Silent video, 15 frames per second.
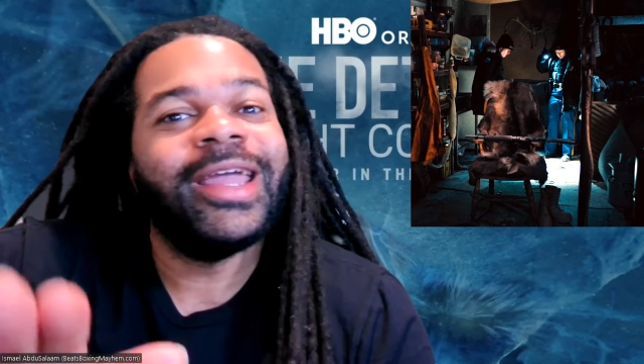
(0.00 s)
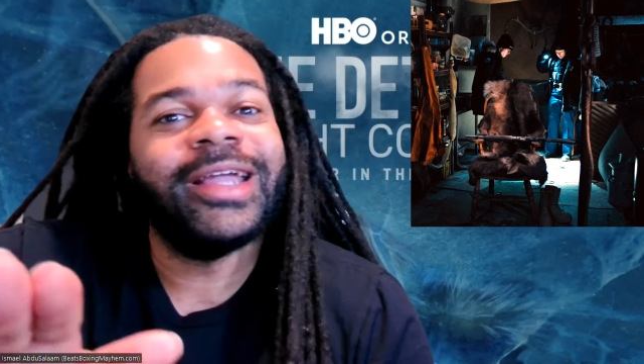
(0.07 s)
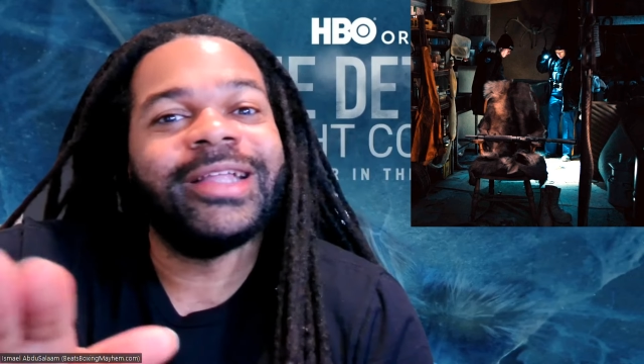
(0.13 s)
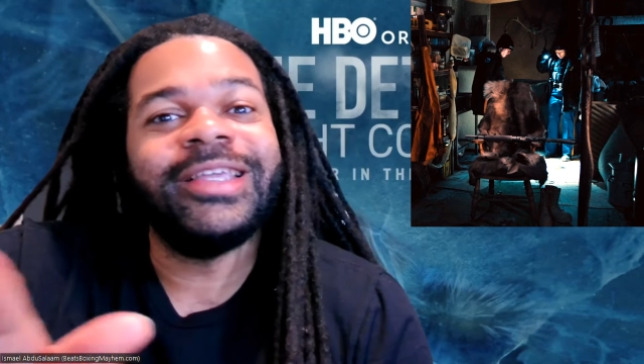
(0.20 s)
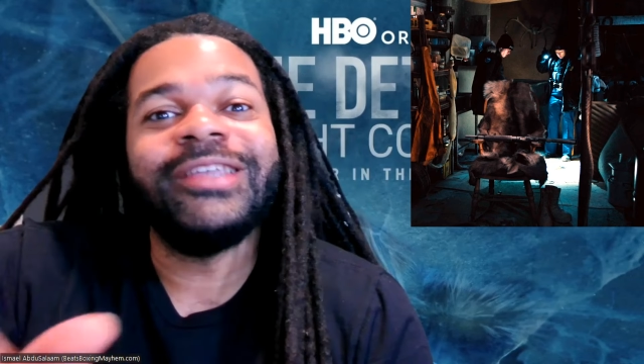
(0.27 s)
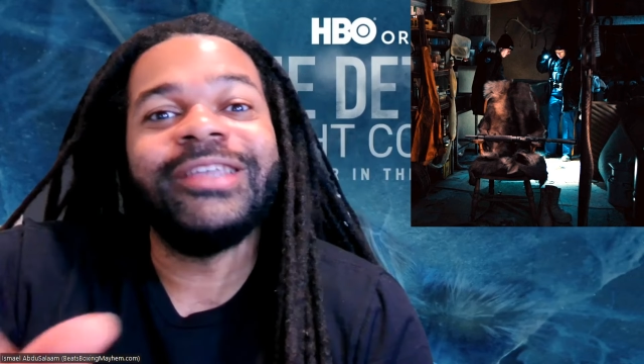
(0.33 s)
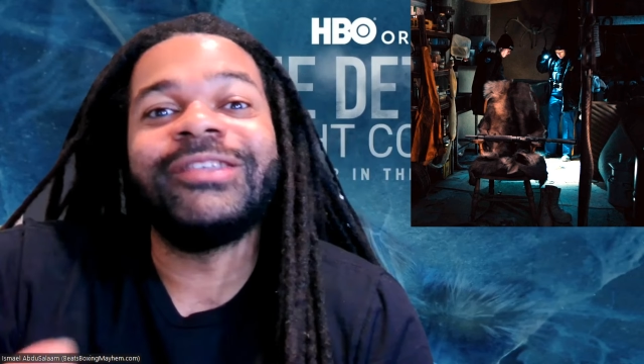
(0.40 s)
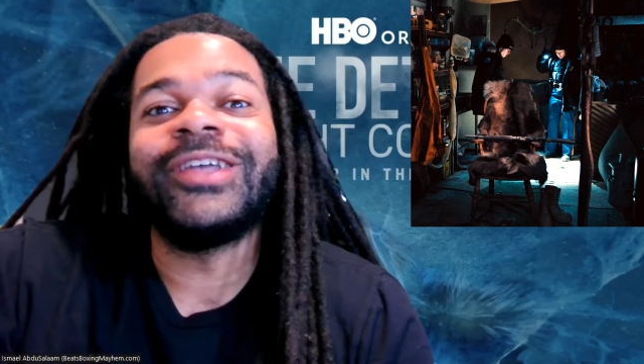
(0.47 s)
and
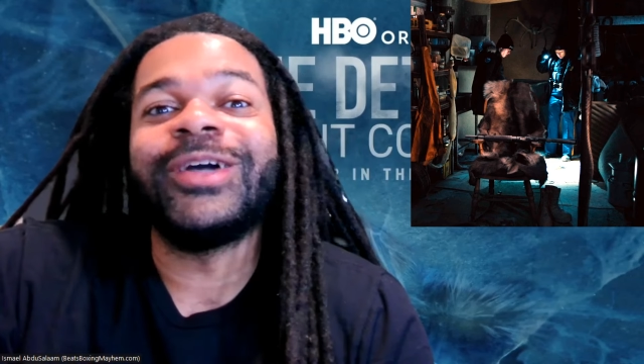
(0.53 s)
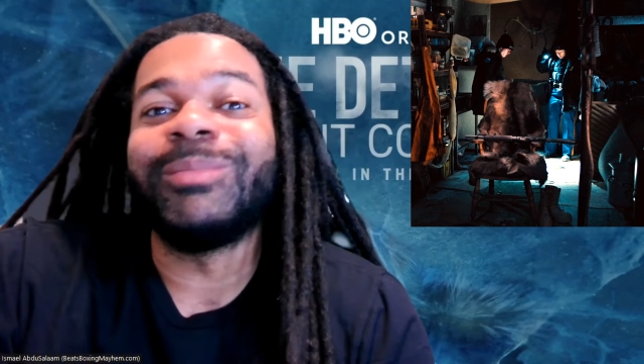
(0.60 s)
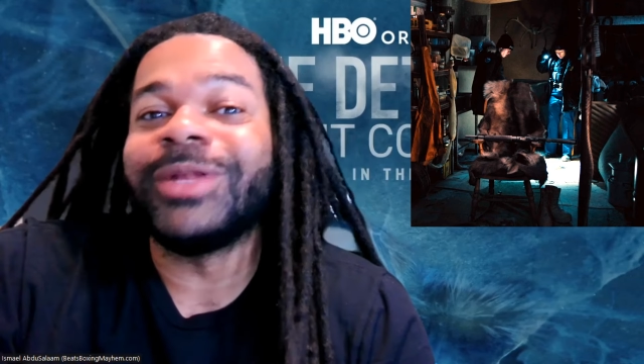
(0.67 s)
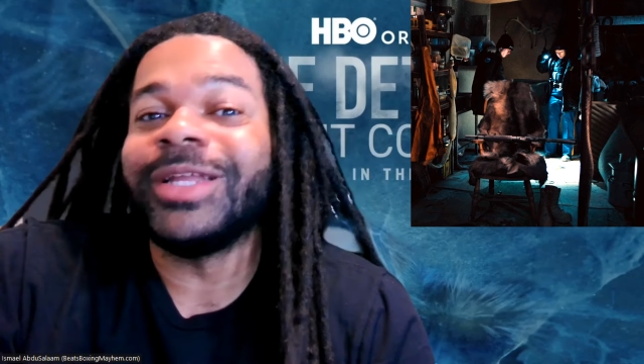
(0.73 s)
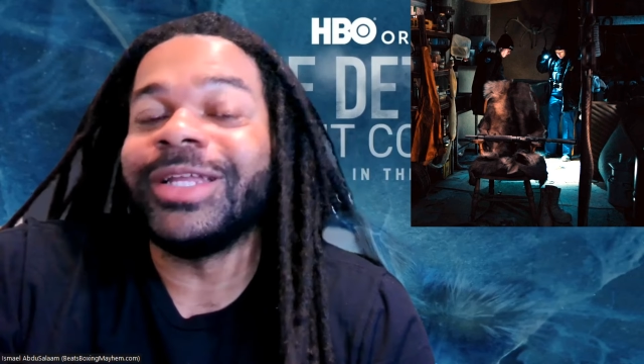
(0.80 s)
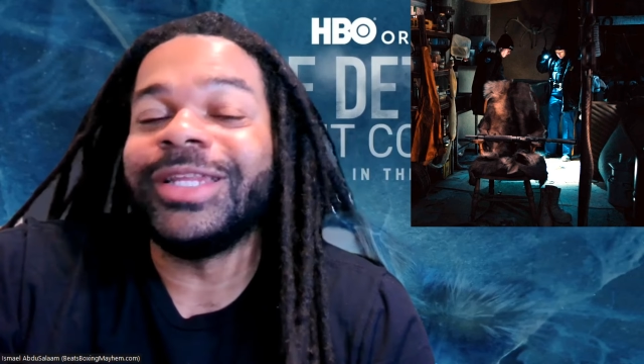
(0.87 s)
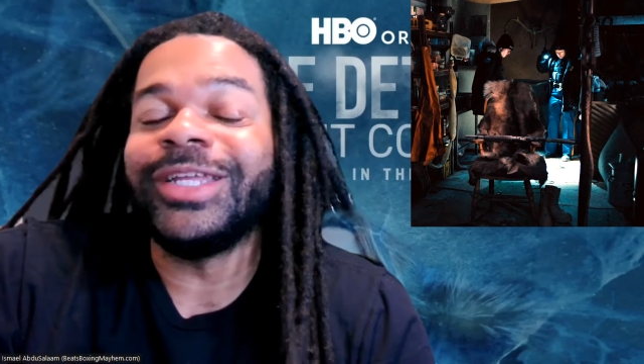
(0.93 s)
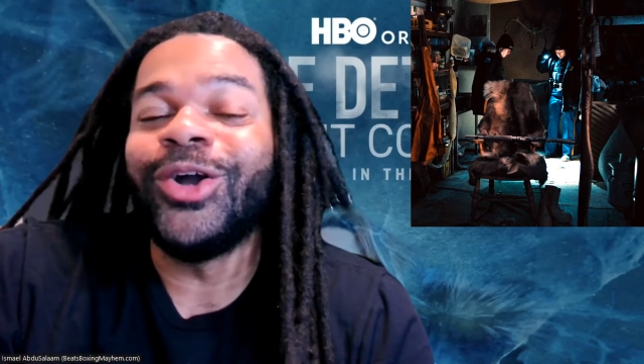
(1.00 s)
he's
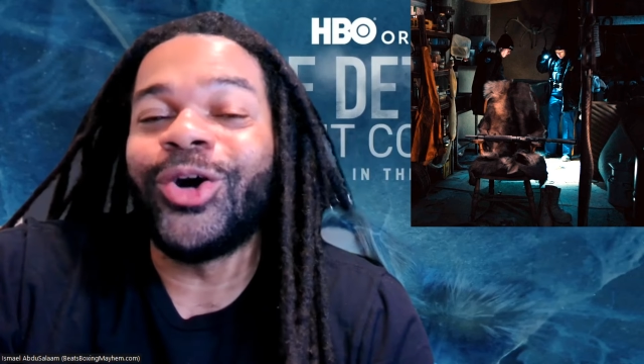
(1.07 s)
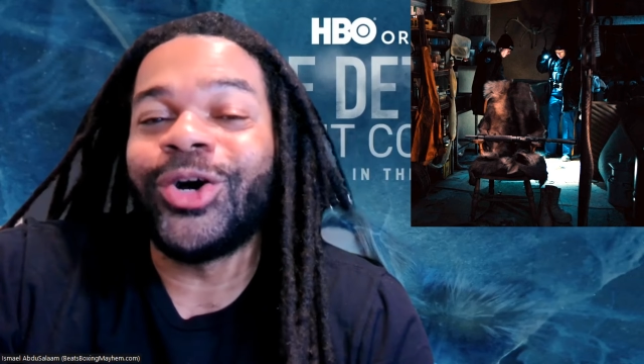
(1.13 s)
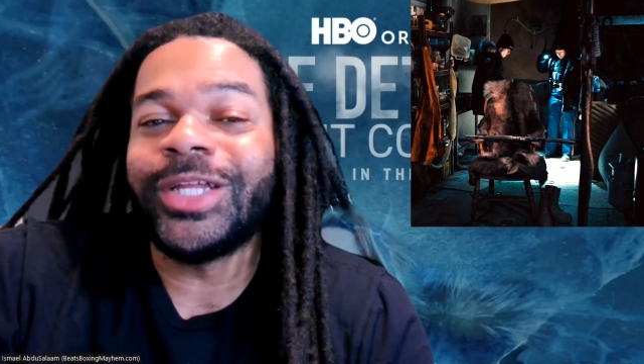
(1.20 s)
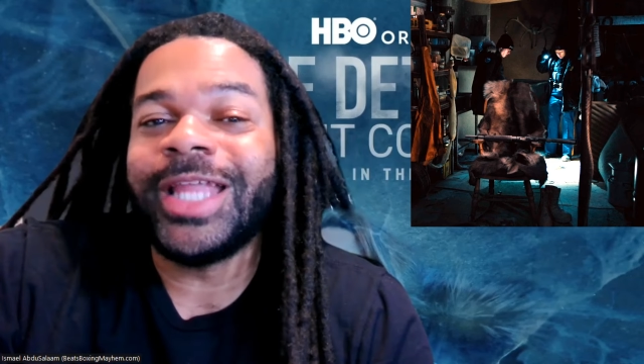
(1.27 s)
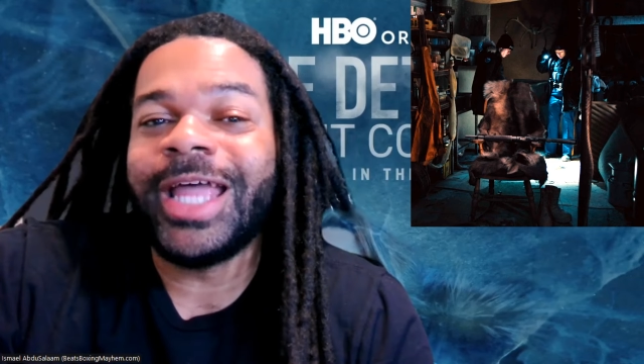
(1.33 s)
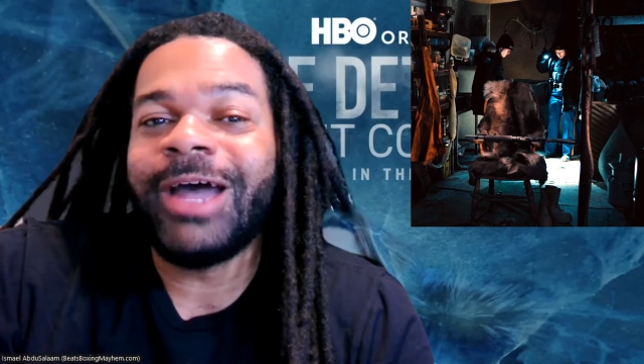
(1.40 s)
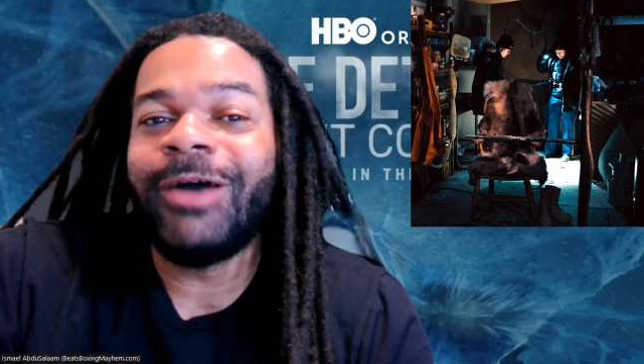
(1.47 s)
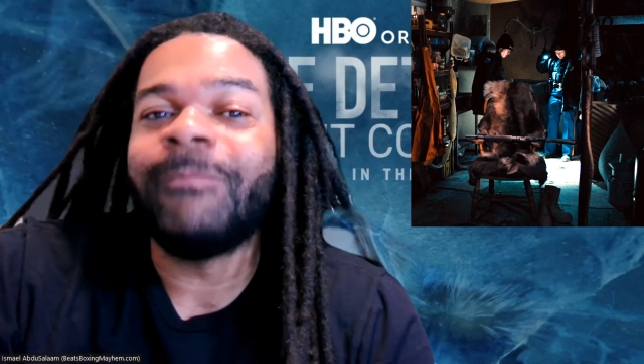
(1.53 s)
completely
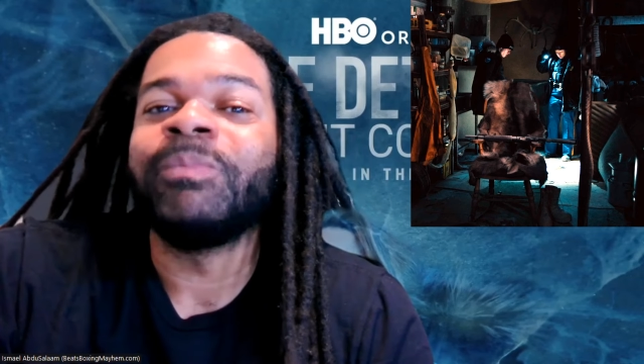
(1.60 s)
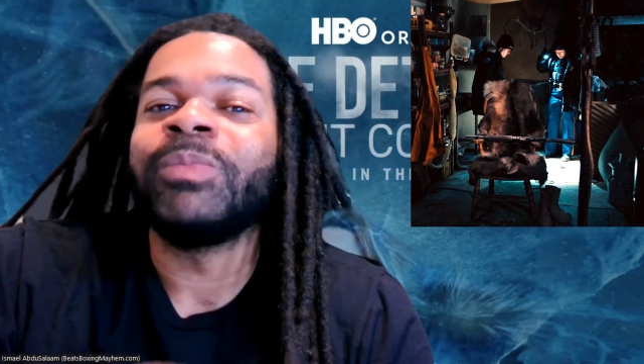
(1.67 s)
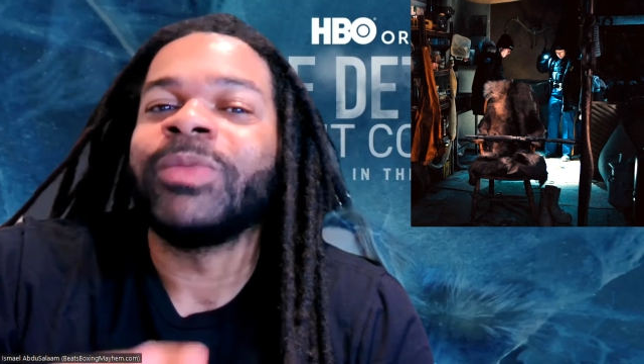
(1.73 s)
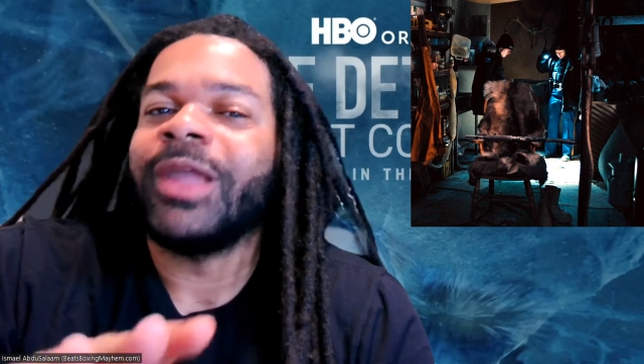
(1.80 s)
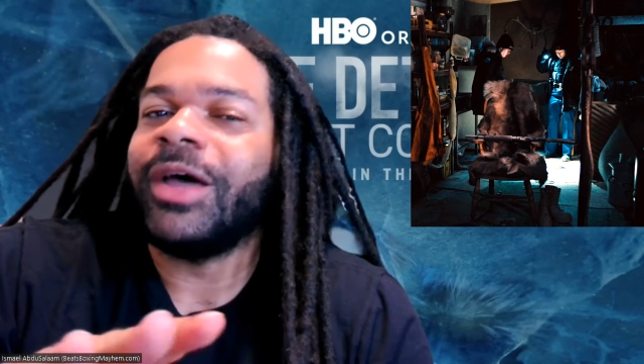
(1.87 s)
gone now.